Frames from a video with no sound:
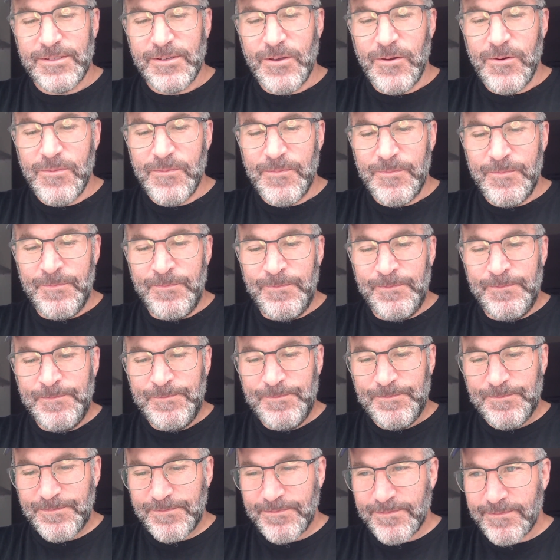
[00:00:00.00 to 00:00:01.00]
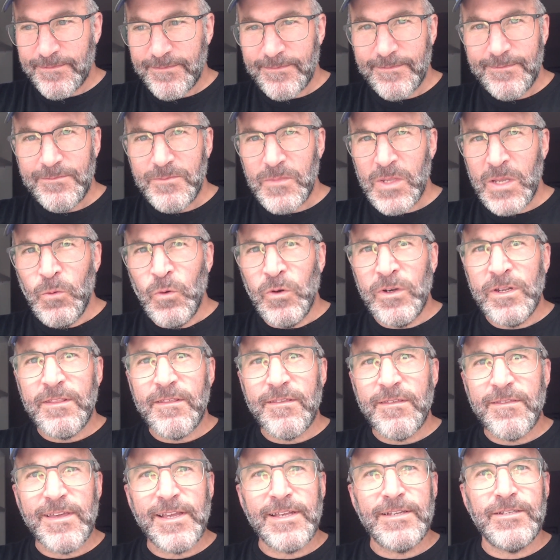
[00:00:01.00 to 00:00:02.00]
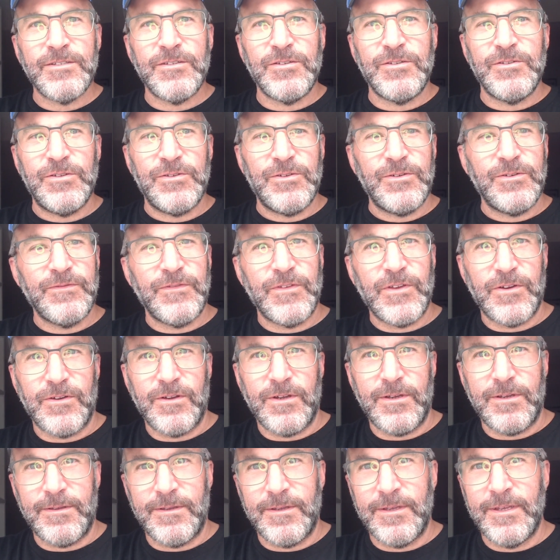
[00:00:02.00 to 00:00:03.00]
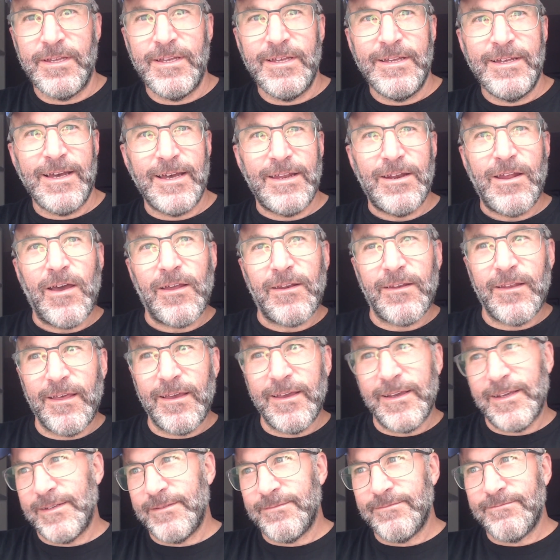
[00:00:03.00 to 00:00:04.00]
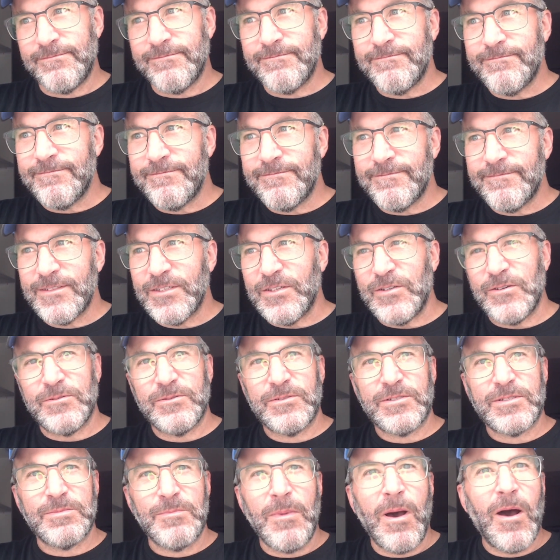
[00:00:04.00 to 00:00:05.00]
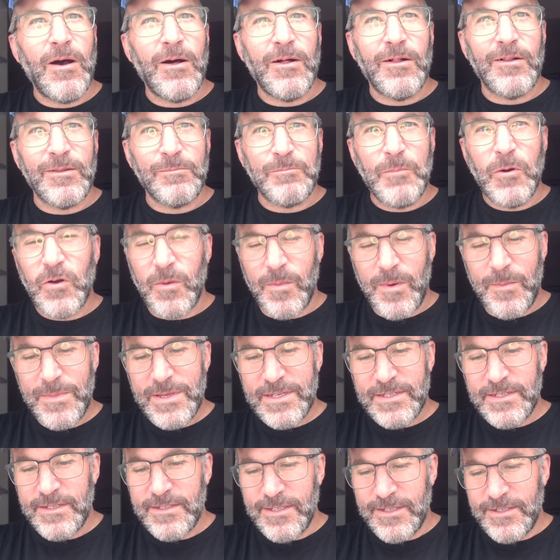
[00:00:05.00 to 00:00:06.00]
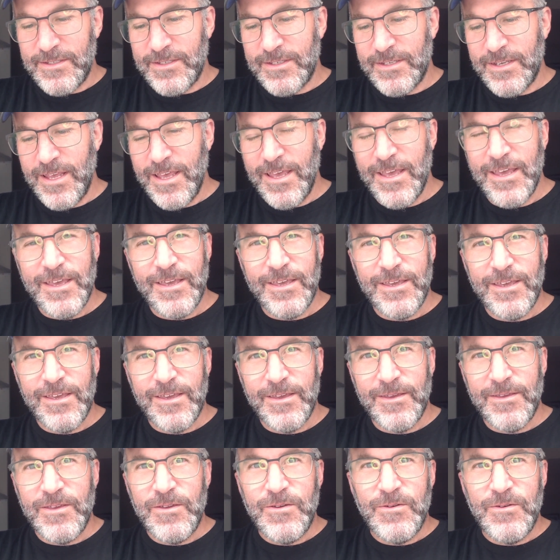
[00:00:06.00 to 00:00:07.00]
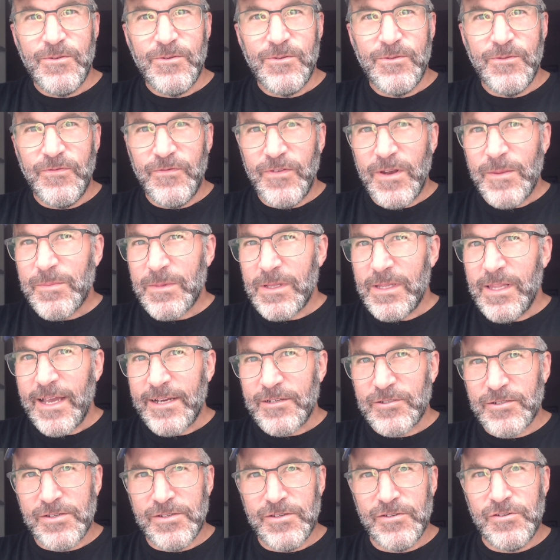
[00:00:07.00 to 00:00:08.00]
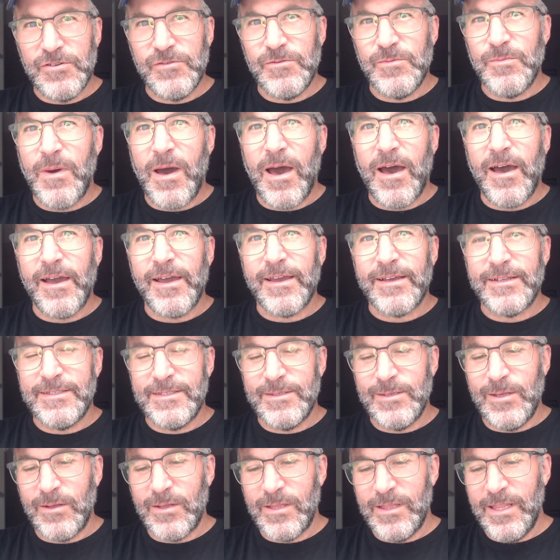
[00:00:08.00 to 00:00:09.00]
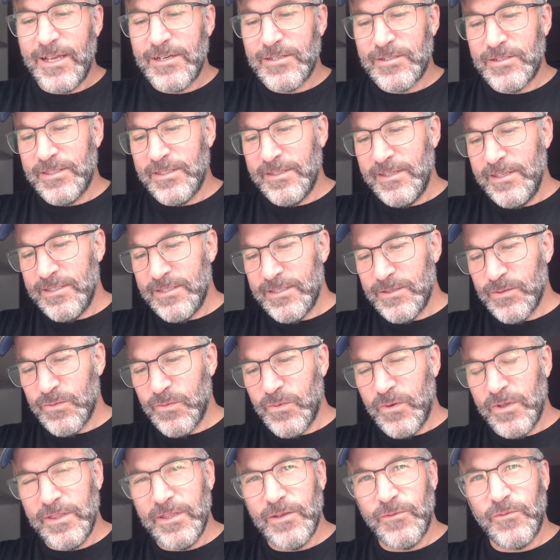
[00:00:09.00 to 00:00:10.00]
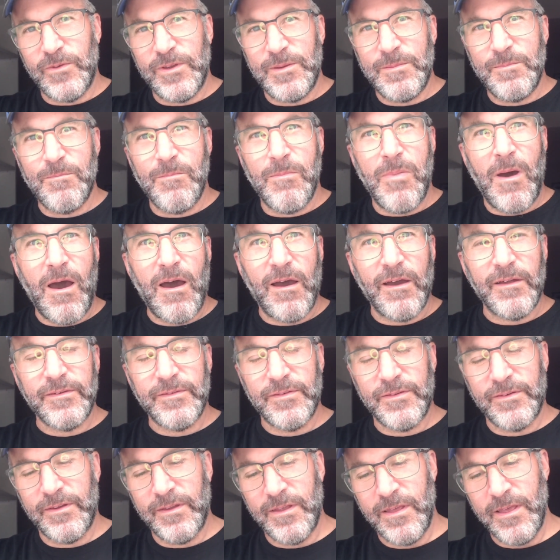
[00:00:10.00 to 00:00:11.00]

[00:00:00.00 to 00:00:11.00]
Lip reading: So one of the things you do if you're an online, small Pokemon business is you flip collections, you buy and sell collections. And this is one that we bought.